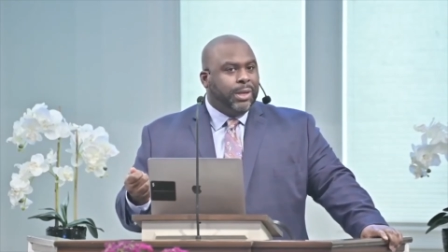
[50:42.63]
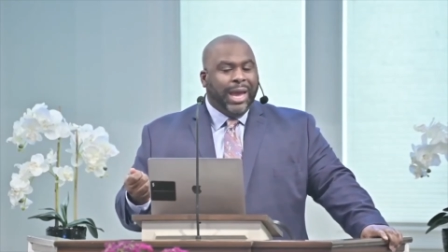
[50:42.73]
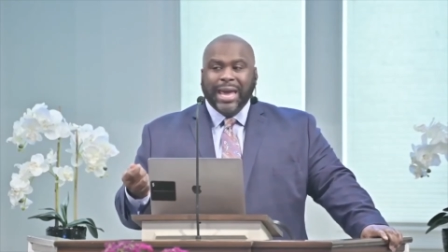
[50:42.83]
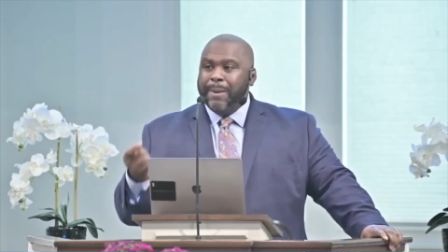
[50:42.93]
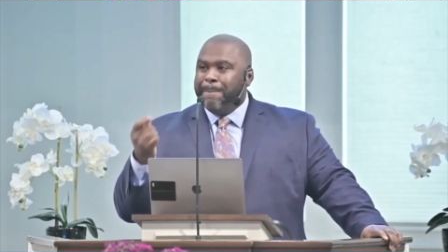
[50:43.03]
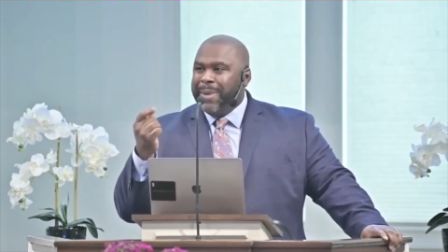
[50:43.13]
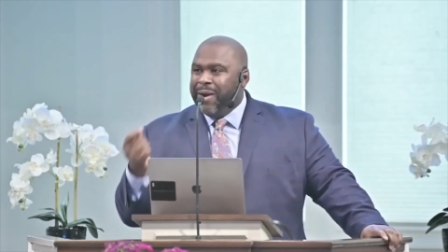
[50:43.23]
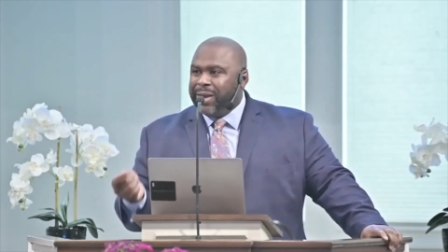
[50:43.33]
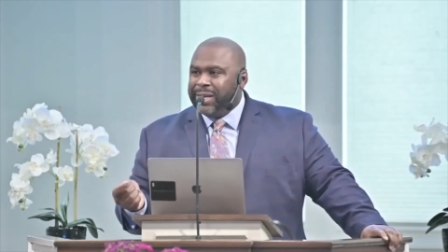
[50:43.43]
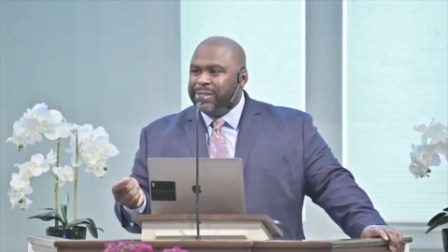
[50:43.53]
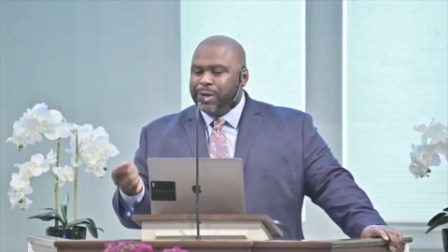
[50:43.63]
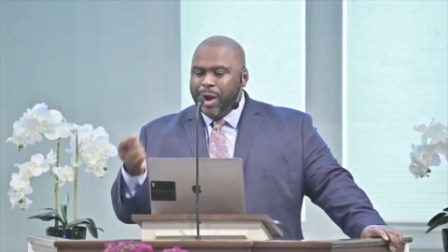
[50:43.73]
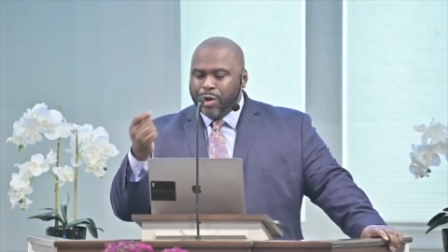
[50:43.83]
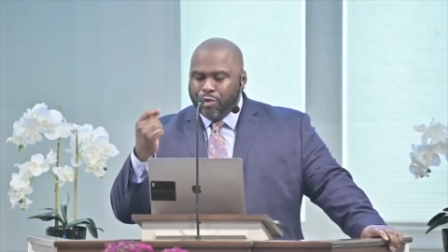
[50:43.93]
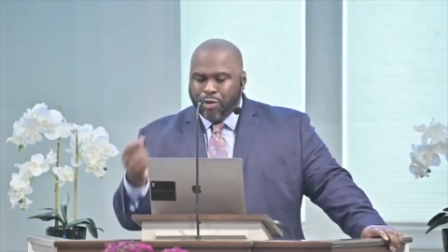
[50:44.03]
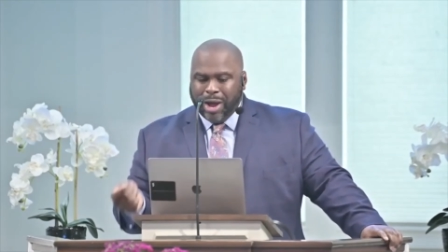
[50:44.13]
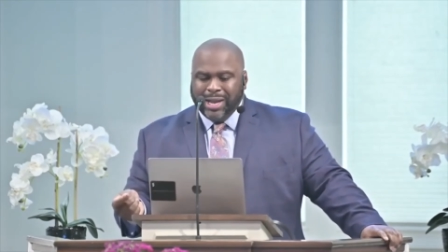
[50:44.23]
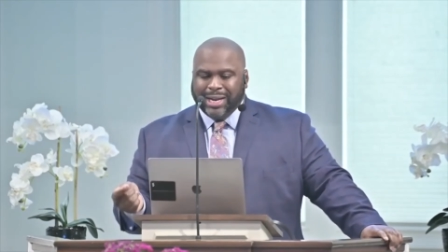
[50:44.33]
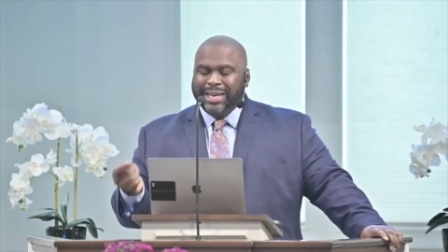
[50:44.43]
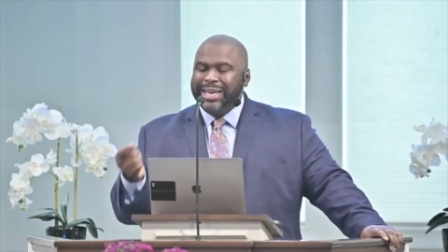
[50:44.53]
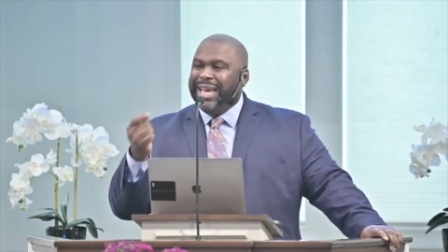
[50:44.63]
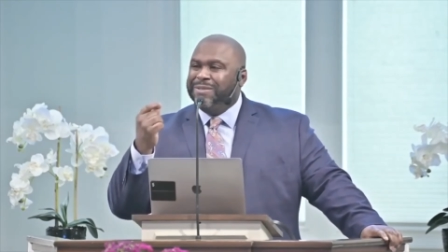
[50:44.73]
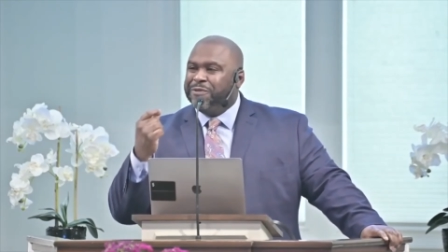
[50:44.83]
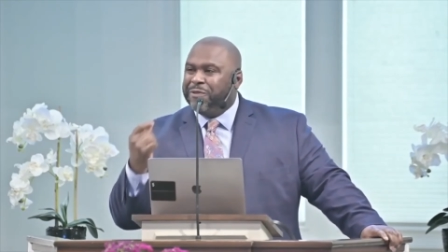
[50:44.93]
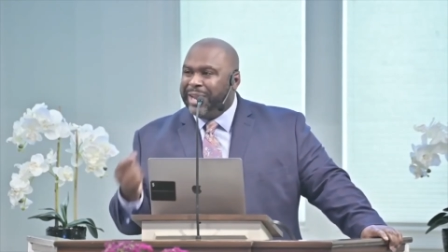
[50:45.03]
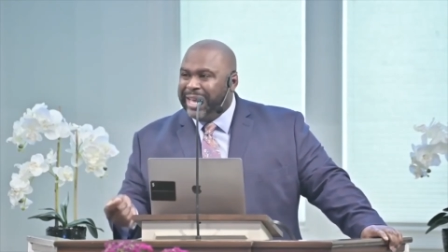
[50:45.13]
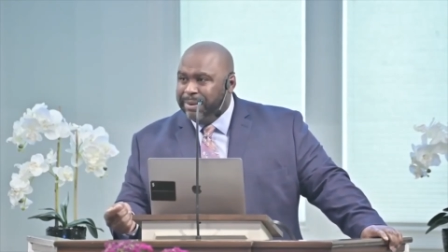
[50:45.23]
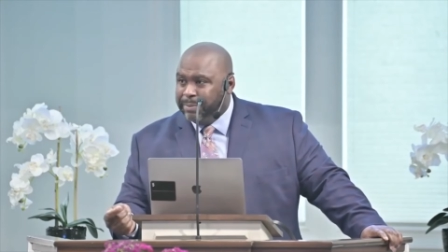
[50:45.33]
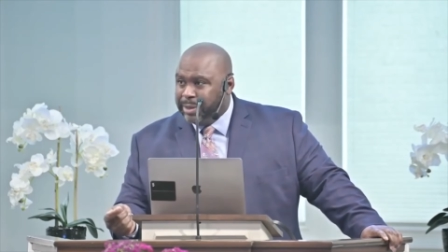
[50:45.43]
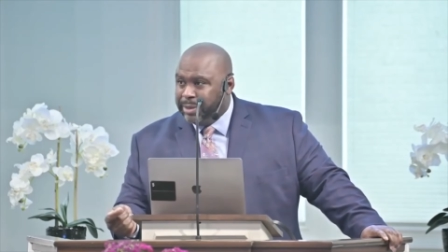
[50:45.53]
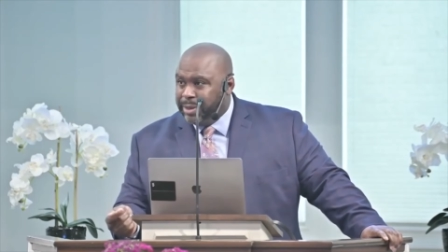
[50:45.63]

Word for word: And Americans are chronically inflamed.